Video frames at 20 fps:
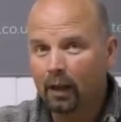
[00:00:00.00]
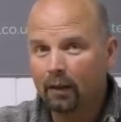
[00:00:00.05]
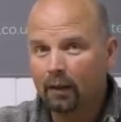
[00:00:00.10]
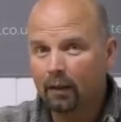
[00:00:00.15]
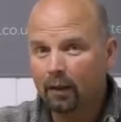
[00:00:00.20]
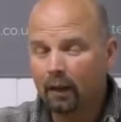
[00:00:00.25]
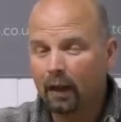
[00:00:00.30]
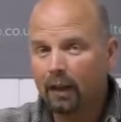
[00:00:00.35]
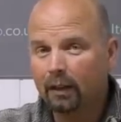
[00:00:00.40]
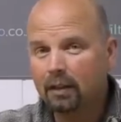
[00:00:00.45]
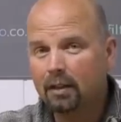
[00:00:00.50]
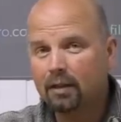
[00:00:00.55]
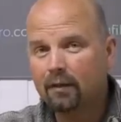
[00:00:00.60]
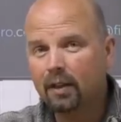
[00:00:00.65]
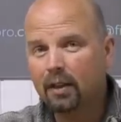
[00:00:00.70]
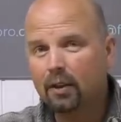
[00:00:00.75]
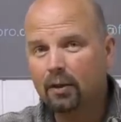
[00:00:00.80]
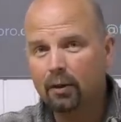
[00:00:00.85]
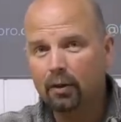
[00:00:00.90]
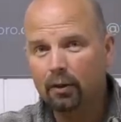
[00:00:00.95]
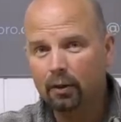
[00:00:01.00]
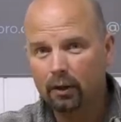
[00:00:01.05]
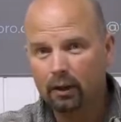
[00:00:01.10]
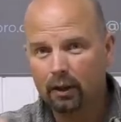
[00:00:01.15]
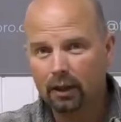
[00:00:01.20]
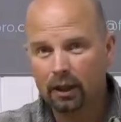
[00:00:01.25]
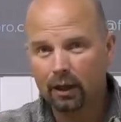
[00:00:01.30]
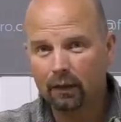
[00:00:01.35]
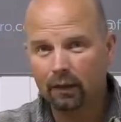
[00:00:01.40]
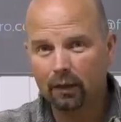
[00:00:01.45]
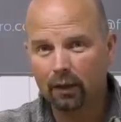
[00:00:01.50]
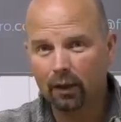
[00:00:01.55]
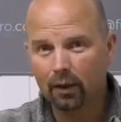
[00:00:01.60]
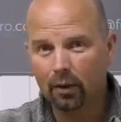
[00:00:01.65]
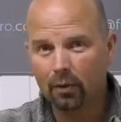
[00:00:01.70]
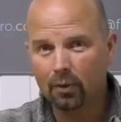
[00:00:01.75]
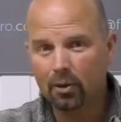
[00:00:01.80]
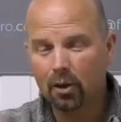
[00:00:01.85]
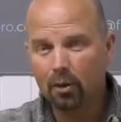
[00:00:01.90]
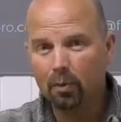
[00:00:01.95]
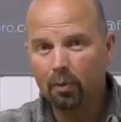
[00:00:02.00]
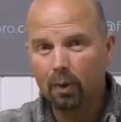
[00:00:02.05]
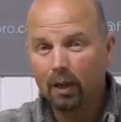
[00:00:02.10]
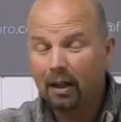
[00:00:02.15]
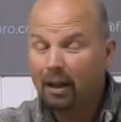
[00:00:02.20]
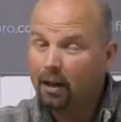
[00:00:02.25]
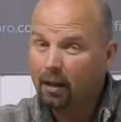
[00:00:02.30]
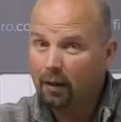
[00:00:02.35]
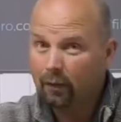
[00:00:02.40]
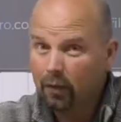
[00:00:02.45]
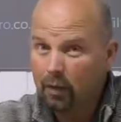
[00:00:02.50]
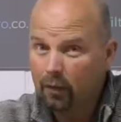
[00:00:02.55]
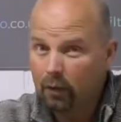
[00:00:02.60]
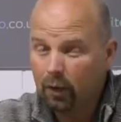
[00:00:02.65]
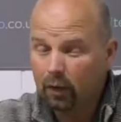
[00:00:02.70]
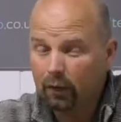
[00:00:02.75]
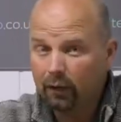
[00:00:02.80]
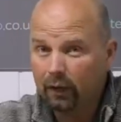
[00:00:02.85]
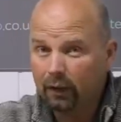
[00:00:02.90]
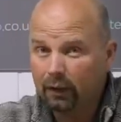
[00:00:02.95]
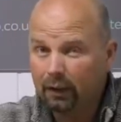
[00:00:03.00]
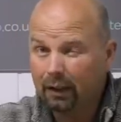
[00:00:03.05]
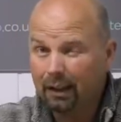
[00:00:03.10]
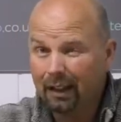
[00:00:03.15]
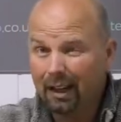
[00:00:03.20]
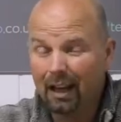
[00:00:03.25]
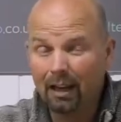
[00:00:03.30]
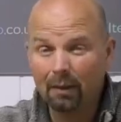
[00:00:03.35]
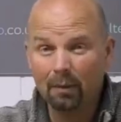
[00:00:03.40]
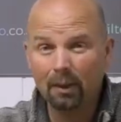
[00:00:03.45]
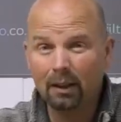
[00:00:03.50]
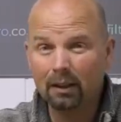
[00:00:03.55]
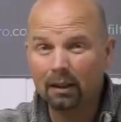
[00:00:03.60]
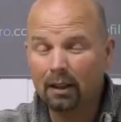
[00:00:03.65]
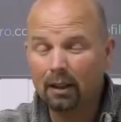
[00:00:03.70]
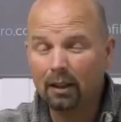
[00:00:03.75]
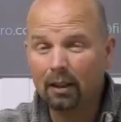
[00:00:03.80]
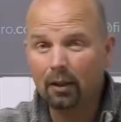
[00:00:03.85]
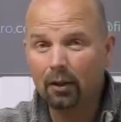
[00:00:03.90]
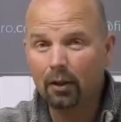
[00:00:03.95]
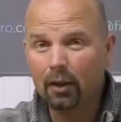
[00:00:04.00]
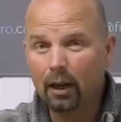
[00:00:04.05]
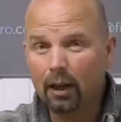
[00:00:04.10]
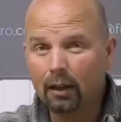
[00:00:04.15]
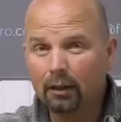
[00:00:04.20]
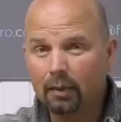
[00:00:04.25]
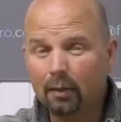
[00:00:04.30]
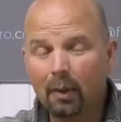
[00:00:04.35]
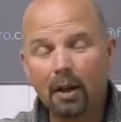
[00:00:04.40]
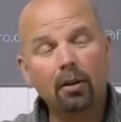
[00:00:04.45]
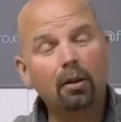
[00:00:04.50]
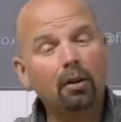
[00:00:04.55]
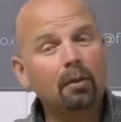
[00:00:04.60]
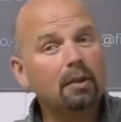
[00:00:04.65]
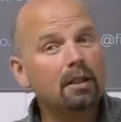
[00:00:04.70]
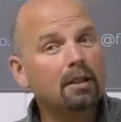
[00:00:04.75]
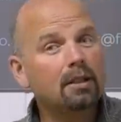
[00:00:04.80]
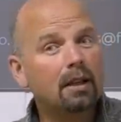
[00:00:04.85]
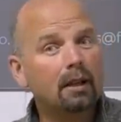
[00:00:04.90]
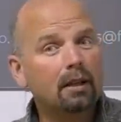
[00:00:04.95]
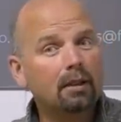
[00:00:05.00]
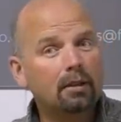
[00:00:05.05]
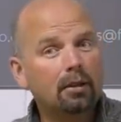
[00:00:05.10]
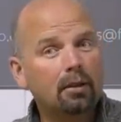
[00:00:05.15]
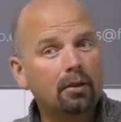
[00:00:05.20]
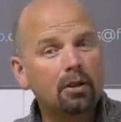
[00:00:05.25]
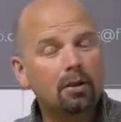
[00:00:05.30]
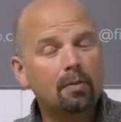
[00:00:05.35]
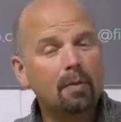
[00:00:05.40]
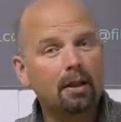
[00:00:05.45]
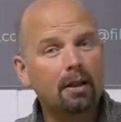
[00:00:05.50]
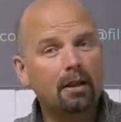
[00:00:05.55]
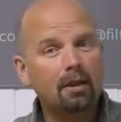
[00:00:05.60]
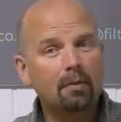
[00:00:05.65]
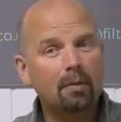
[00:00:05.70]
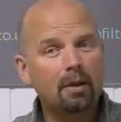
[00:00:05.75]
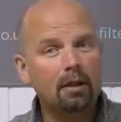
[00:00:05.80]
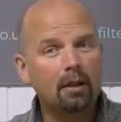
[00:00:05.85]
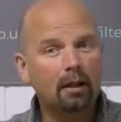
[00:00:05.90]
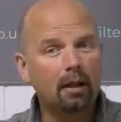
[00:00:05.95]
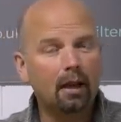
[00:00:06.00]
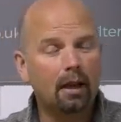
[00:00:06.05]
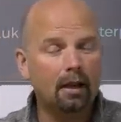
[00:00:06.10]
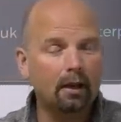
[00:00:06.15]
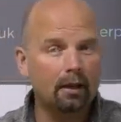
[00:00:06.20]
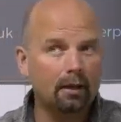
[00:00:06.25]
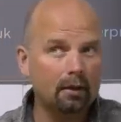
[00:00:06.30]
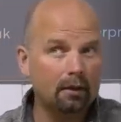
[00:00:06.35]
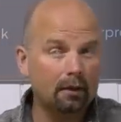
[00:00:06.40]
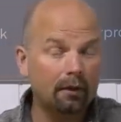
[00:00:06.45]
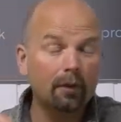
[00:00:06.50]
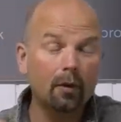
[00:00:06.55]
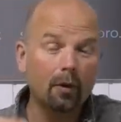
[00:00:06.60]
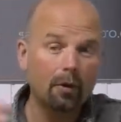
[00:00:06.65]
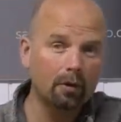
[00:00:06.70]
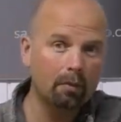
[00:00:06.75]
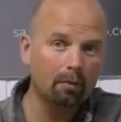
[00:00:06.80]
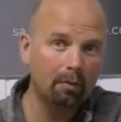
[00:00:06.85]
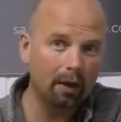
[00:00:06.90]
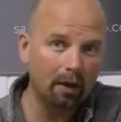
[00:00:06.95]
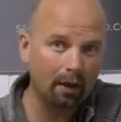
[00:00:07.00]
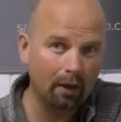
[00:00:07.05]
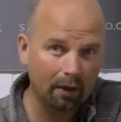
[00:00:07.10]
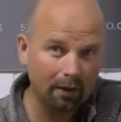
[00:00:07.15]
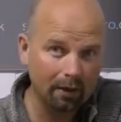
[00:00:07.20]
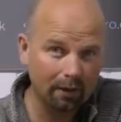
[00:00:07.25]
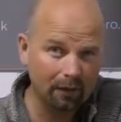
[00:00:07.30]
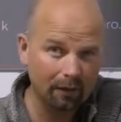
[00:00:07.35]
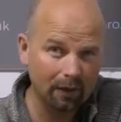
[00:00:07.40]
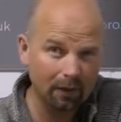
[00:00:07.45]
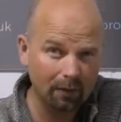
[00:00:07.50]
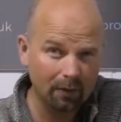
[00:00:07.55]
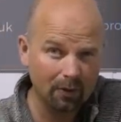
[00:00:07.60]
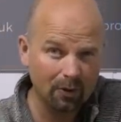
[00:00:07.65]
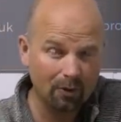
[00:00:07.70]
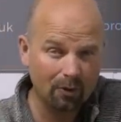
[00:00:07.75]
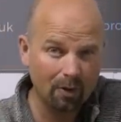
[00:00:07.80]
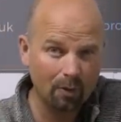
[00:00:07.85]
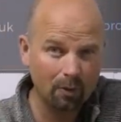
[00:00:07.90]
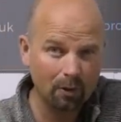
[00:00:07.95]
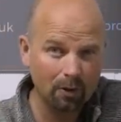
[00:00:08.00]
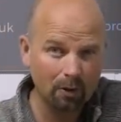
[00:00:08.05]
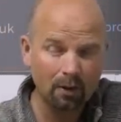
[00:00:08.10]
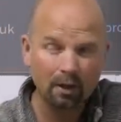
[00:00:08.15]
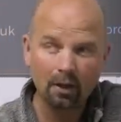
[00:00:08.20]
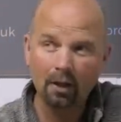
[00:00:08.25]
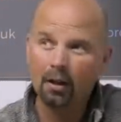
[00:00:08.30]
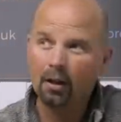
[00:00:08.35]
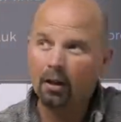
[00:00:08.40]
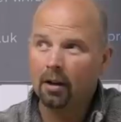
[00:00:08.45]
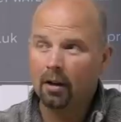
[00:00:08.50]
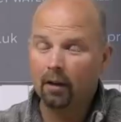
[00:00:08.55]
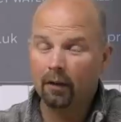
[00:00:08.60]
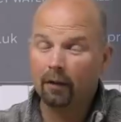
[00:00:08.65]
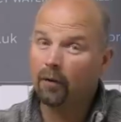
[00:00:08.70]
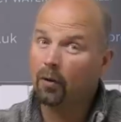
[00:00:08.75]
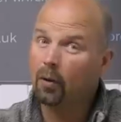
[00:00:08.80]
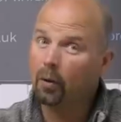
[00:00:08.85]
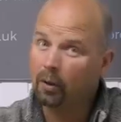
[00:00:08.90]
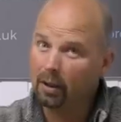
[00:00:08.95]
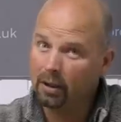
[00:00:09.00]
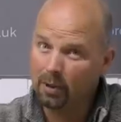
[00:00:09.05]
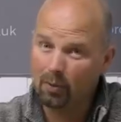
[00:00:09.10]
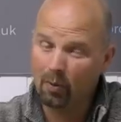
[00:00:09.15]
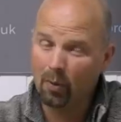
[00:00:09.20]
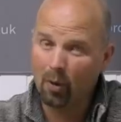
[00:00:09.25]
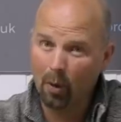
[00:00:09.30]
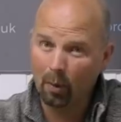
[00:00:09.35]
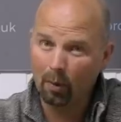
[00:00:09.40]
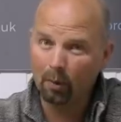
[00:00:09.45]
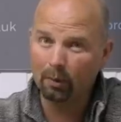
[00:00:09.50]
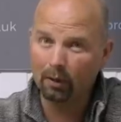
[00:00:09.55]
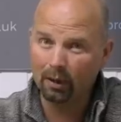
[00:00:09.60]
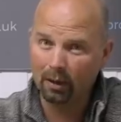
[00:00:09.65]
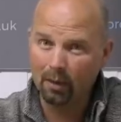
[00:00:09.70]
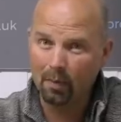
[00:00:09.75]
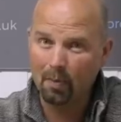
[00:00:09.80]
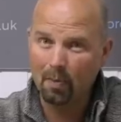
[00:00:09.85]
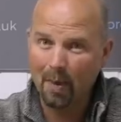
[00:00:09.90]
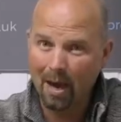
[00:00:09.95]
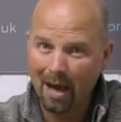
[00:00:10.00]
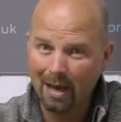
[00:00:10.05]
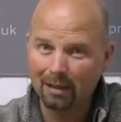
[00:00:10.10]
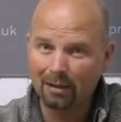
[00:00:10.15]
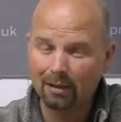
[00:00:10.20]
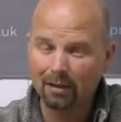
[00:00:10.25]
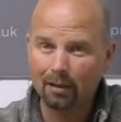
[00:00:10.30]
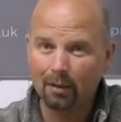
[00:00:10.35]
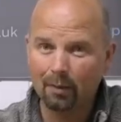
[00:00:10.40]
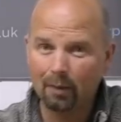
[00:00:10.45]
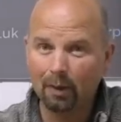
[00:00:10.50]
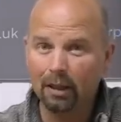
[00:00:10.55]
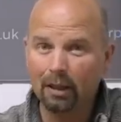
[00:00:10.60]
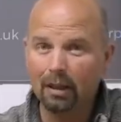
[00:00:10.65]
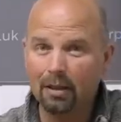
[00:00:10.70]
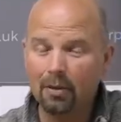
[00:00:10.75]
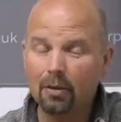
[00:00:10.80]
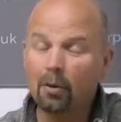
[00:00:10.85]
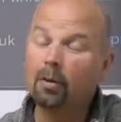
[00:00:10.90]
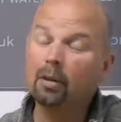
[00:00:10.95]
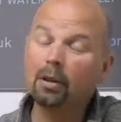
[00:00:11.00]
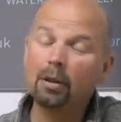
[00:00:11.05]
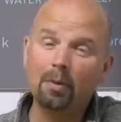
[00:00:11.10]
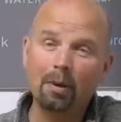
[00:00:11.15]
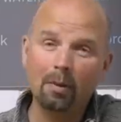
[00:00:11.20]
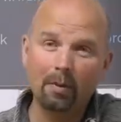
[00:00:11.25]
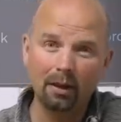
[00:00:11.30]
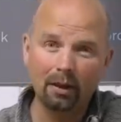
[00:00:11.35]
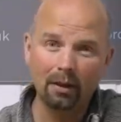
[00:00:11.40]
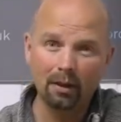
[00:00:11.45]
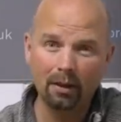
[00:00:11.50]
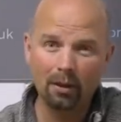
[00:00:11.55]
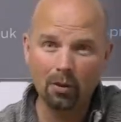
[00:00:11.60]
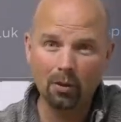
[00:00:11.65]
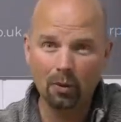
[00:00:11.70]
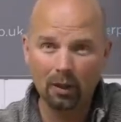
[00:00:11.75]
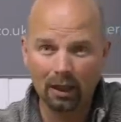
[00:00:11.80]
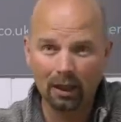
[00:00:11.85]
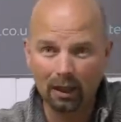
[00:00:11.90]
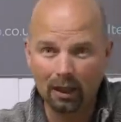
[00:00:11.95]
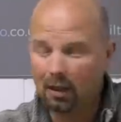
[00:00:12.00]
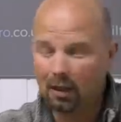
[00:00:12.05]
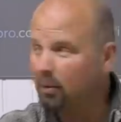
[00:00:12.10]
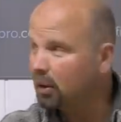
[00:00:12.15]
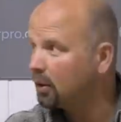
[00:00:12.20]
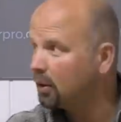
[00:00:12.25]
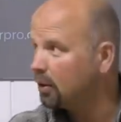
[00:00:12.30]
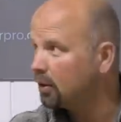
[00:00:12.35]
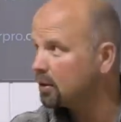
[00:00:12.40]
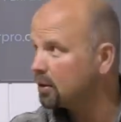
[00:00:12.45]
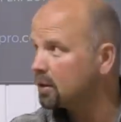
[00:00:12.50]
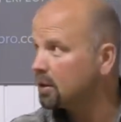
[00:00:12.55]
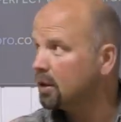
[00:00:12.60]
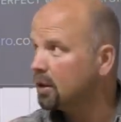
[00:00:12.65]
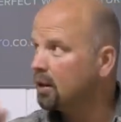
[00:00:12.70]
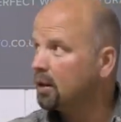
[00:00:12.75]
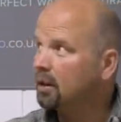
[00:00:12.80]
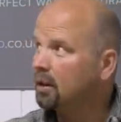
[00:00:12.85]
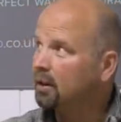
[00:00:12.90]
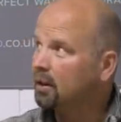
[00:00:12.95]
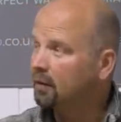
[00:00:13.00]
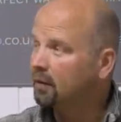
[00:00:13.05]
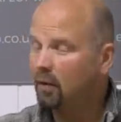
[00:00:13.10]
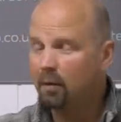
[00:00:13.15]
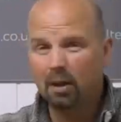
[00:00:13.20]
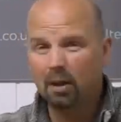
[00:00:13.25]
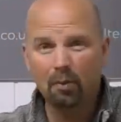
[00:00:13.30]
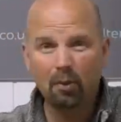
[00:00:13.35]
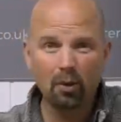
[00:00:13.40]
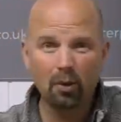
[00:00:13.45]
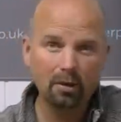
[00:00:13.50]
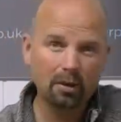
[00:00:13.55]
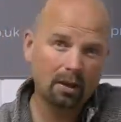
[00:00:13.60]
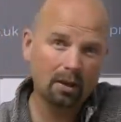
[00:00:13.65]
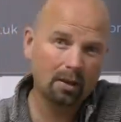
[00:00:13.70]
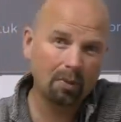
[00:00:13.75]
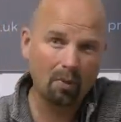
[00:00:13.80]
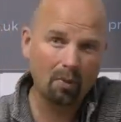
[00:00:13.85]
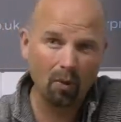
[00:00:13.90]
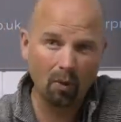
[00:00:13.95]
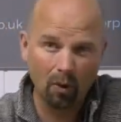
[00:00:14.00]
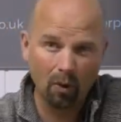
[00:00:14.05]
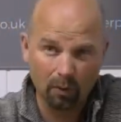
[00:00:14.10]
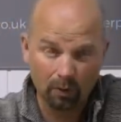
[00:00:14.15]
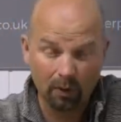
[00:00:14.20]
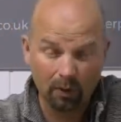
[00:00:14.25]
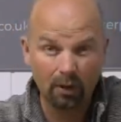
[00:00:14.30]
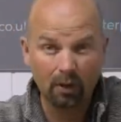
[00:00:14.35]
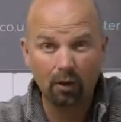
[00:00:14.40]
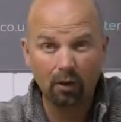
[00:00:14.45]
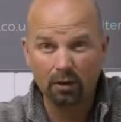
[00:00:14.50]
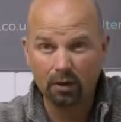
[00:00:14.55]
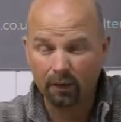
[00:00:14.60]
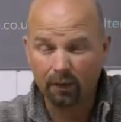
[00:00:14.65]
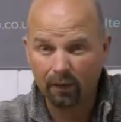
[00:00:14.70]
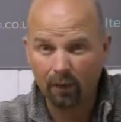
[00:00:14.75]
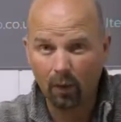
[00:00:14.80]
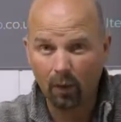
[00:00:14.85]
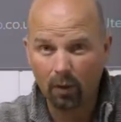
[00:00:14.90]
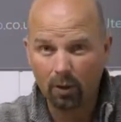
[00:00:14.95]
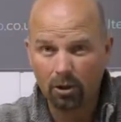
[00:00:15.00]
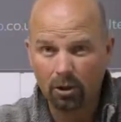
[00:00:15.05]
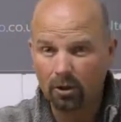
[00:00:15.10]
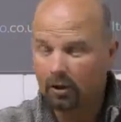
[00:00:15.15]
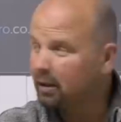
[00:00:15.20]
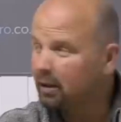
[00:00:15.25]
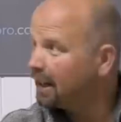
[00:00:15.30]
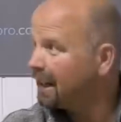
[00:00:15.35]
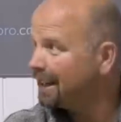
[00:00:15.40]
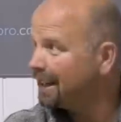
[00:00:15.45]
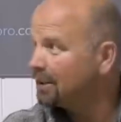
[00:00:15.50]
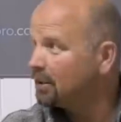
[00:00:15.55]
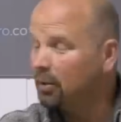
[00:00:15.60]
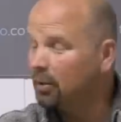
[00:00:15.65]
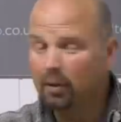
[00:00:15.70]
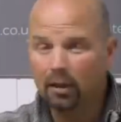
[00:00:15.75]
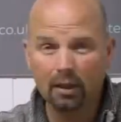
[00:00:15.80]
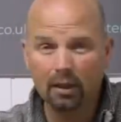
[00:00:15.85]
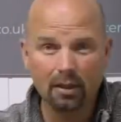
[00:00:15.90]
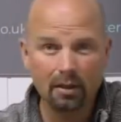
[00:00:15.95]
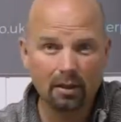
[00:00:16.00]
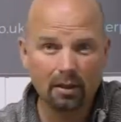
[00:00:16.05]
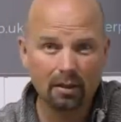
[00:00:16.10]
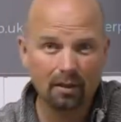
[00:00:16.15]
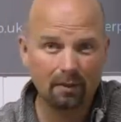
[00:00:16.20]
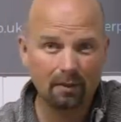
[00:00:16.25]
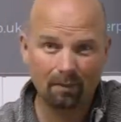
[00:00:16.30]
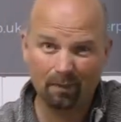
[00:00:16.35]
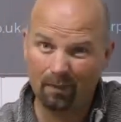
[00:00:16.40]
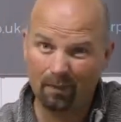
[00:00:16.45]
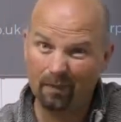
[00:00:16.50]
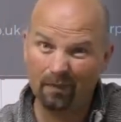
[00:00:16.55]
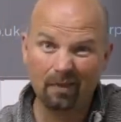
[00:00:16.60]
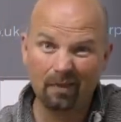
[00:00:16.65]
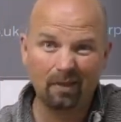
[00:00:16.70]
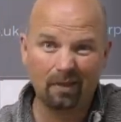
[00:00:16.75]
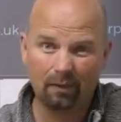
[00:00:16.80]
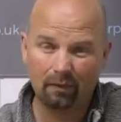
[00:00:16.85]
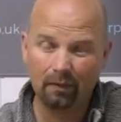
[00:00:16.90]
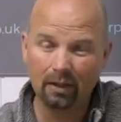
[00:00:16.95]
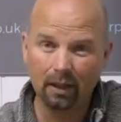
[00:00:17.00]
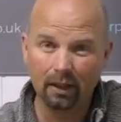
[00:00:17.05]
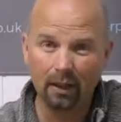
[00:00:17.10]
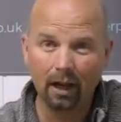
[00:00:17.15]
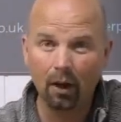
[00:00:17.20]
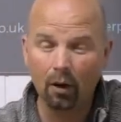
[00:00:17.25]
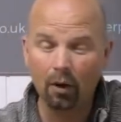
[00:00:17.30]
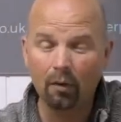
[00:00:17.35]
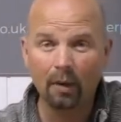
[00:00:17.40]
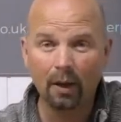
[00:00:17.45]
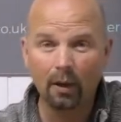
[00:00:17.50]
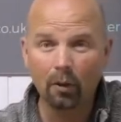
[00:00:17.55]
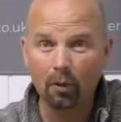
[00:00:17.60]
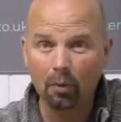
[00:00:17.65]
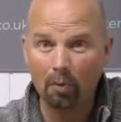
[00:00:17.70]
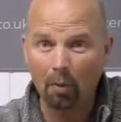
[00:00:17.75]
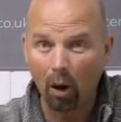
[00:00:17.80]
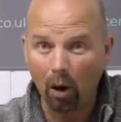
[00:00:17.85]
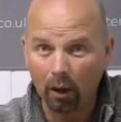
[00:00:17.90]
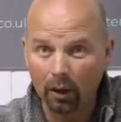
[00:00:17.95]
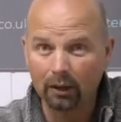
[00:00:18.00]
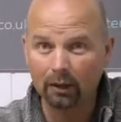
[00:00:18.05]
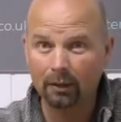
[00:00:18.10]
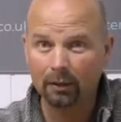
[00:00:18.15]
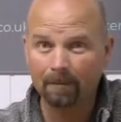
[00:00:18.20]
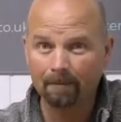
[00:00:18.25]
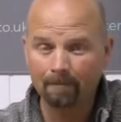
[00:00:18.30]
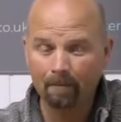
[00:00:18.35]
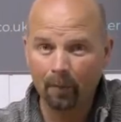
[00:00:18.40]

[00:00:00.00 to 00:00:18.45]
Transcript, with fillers: If you've liked this video, give it the thumbs up. If you've got a filter you'd like me to take a look at, by all means get in touch. My email and phone number are in the video description. Phone is probably the best. Please, only people in the UK, because for me to post this abroad would cost a fortune. I do this really out of my own pocket.